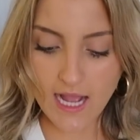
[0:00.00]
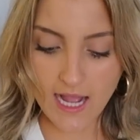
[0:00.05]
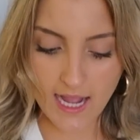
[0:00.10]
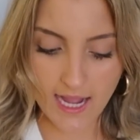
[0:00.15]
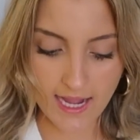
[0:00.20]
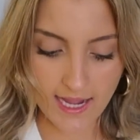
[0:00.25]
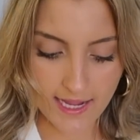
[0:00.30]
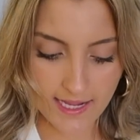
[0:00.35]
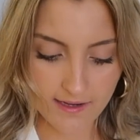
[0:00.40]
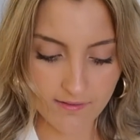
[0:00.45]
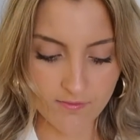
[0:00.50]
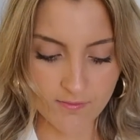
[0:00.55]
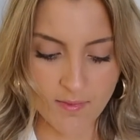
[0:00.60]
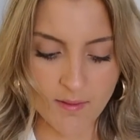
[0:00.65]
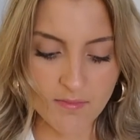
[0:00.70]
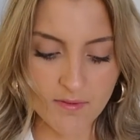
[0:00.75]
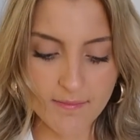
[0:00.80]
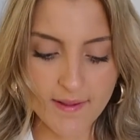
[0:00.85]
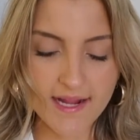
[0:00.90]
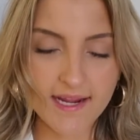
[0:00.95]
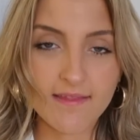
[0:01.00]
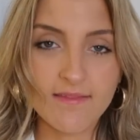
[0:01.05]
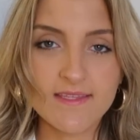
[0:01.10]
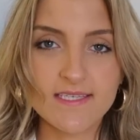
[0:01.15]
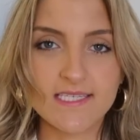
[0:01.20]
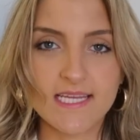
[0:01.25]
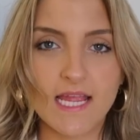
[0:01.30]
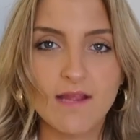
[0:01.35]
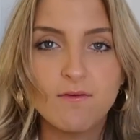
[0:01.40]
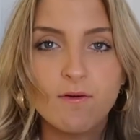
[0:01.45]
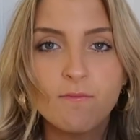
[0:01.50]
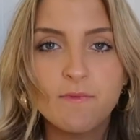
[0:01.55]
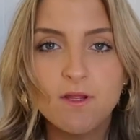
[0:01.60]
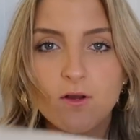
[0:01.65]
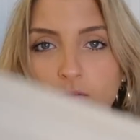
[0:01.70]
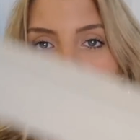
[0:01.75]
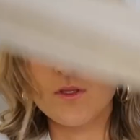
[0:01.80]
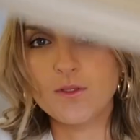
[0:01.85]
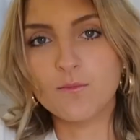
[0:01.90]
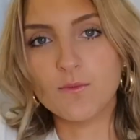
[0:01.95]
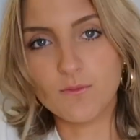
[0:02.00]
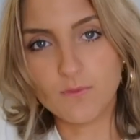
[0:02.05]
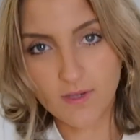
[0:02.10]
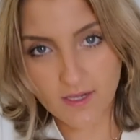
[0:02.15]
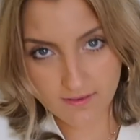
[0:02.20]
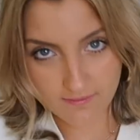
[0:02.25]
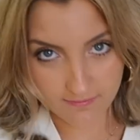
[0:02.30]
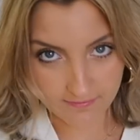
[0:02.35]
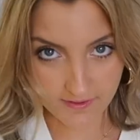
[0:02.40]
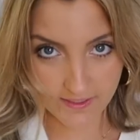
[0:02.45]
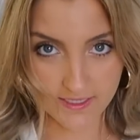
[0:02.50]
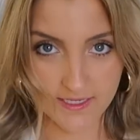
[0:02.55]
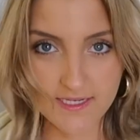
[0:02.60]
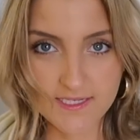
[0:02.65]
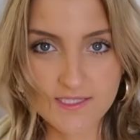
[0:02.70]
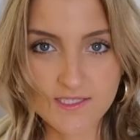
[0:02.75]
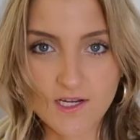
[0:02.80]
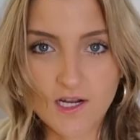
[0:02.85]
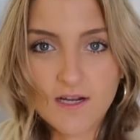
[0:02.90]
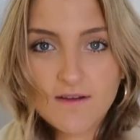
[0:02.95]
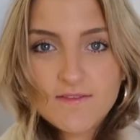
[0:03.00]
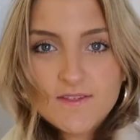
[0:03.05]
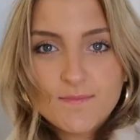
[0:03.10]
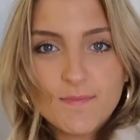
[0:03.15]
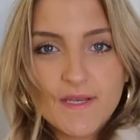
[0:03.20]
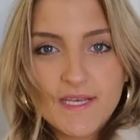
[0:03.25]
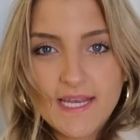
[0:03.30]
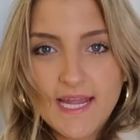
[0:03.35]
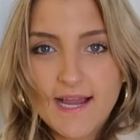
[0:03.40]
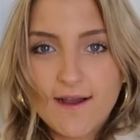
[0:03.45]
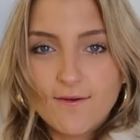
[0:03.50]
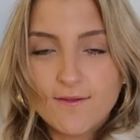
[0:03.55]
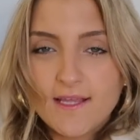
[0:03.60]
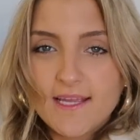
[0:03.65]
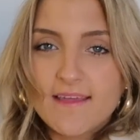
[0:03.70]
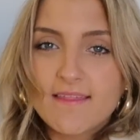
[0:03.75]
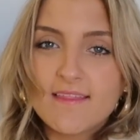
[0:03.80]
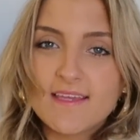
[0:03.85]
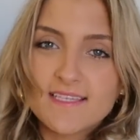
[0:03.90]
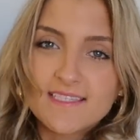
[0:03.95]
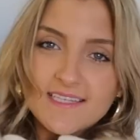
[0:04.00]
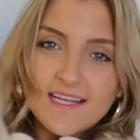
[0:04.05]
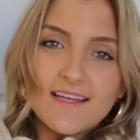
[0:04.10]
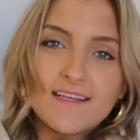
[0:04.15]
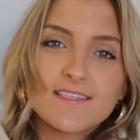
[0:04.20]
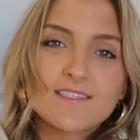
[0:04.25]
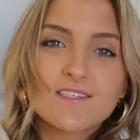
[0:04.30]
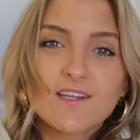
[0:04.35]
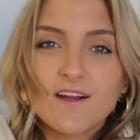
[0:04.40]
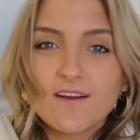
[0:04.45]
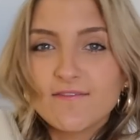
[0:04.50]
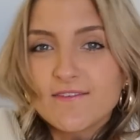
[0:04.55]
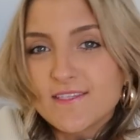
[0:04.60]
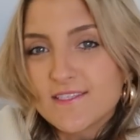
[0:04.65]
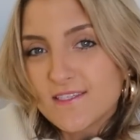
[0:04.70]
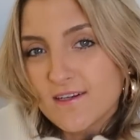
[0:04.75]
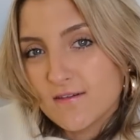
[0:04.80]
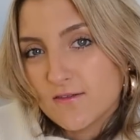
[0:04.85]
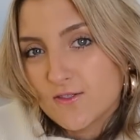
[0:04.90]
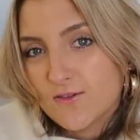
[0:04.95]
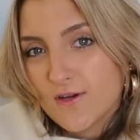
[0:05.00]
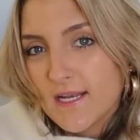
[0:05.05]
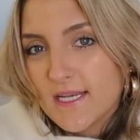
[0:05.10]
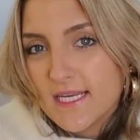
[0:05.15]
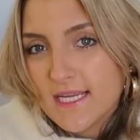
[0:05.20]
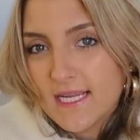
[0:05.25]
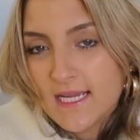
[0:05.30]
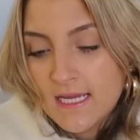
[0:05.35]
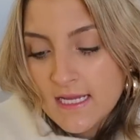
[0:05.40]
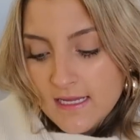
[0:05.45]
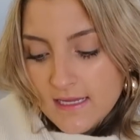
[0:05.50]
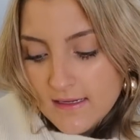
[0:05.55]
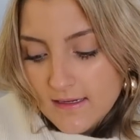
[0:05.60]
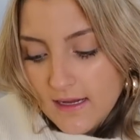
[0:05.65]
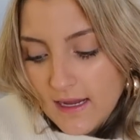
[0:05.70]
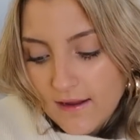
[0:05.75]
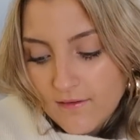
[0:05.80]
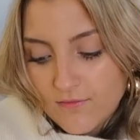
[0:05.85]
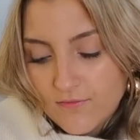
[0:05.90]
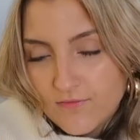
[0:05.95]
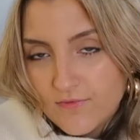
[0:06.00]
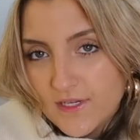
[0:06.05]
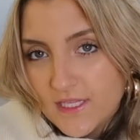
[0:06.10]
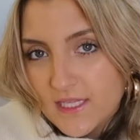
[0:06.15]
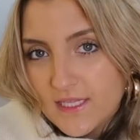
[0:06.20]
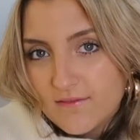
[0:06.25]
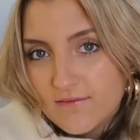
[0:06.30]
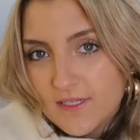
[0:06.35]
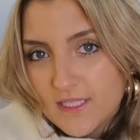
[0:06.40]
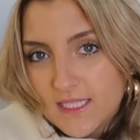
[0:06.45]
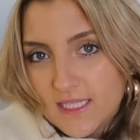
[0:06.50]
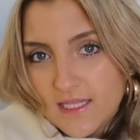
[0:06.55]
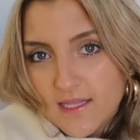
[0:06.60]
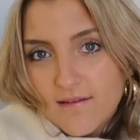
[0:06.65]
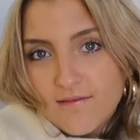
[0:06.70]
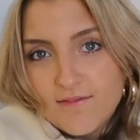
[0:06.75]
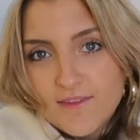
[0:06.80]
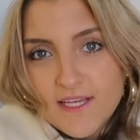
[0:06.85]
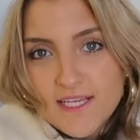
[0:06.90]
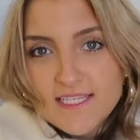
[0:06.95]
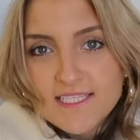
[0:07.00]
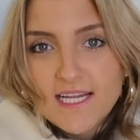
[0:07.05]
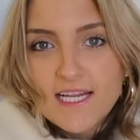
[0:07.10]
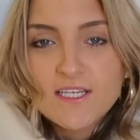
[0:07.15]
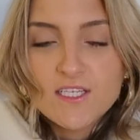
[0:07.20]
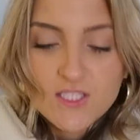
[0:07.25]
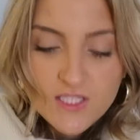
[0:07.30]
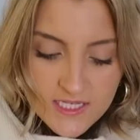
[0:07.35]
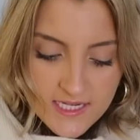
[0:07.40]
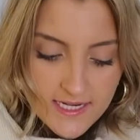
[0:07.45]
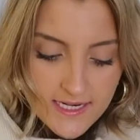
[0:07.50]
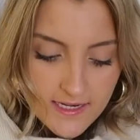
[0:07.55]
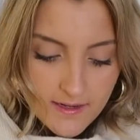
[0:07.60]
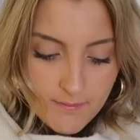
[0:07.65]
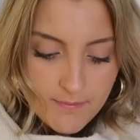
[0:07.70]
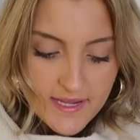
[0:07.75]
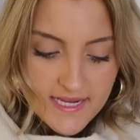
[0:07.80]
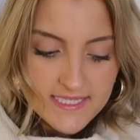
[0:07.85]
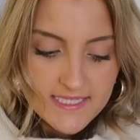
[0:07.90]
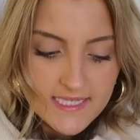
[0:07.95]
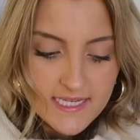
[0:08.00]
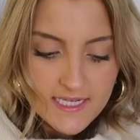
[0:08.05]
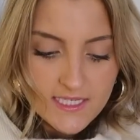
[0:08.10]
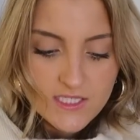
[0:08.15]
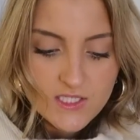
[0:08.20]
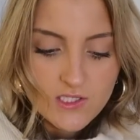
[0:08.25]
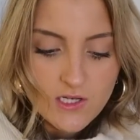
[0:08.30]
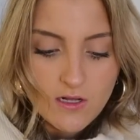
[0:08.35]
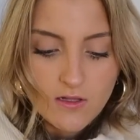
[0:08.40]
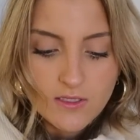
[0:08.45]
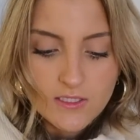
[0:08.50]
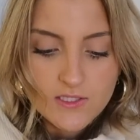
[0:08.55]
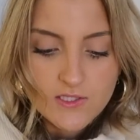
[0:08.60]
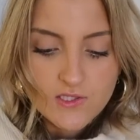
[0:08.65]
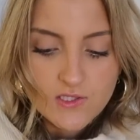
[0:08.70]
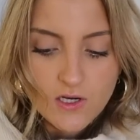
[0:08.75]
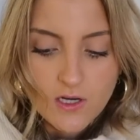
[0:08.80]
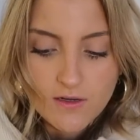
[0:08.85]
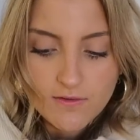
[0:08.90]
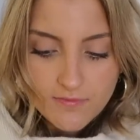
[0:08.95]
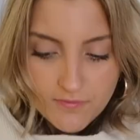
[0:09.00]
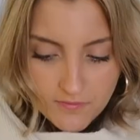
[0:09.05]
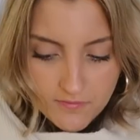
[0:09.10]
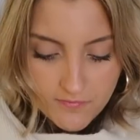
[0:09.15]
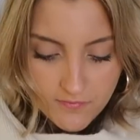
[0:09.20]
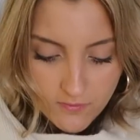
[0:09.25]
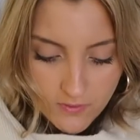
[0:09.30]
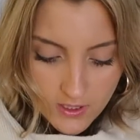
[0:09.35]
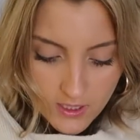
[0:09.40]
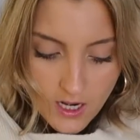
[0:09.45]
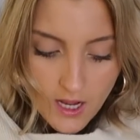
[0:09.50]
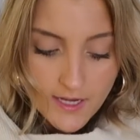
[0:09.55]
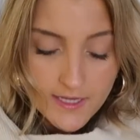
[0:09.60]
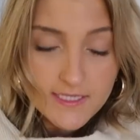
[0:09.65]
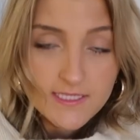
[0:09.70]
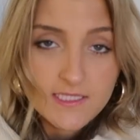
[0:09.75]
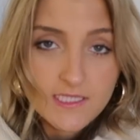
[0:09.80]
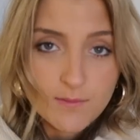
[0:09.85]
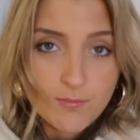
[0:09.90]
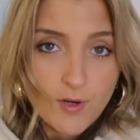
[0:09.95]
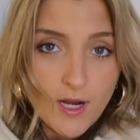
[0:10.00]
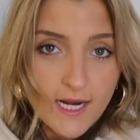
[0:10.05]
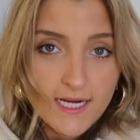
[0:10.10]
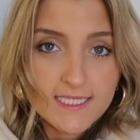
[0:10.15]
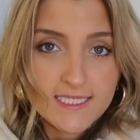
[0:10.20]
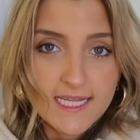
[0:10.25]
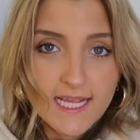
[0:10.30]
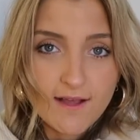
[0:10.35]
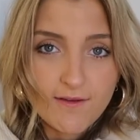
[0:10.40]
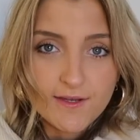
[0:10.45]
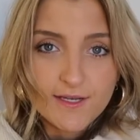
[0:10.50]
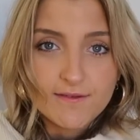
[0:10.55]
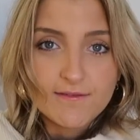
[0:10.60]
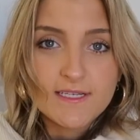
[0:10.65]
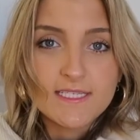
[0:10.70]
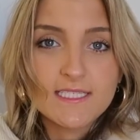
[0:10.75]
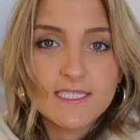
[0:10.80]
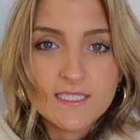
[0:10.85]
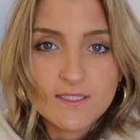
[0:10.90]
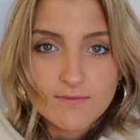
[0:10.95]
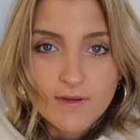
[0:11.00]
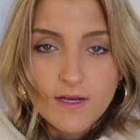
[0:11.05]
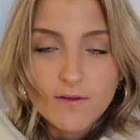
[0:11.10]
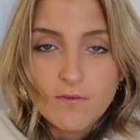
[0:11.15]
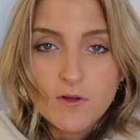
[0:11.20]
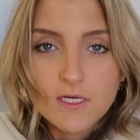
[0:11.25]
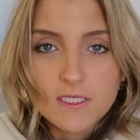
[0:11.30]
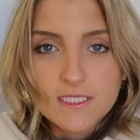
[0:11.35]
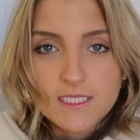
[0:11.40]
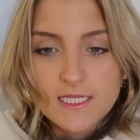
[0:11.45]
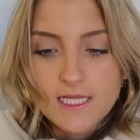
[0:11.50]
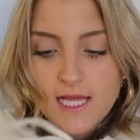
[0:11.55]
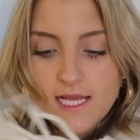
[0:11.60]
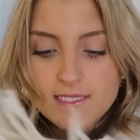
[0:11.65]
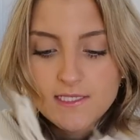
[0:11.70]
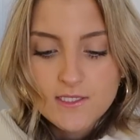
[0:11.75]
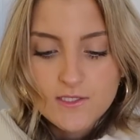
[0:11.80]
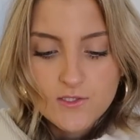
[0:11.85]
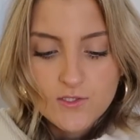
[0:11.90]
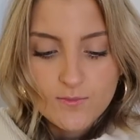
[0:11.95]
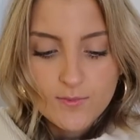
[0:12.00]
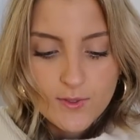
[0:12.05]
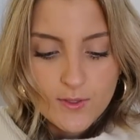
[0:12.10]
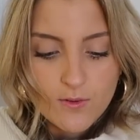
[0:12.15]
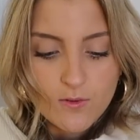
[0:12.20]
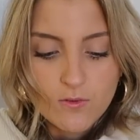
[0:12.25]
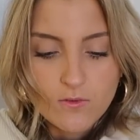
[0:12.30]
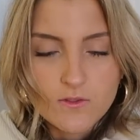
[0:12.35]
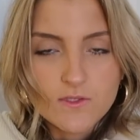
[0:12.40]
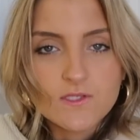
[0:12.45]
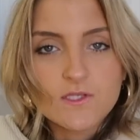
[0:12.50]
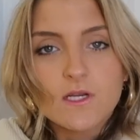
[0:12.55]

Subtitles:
I remember back in the day when we only would wear infinity scarves, but now like this kind of scarf is so trendy. I really, really love this. I just needed a basic solid scarf for honestly practicality reasons. When I walk to class, it's super cold.